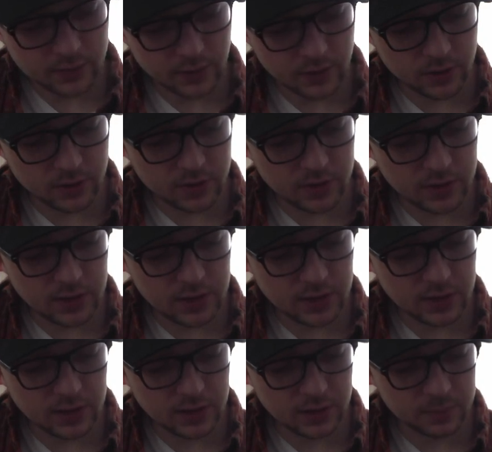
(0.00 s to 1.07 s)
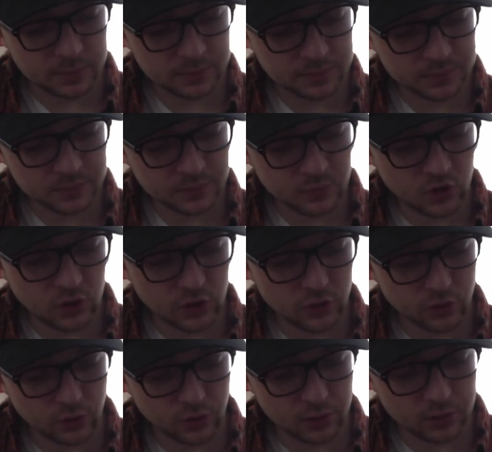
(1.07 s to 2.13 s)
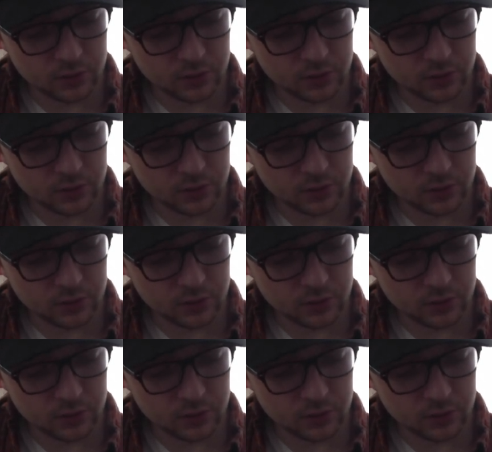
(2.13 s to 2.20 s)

on the G string,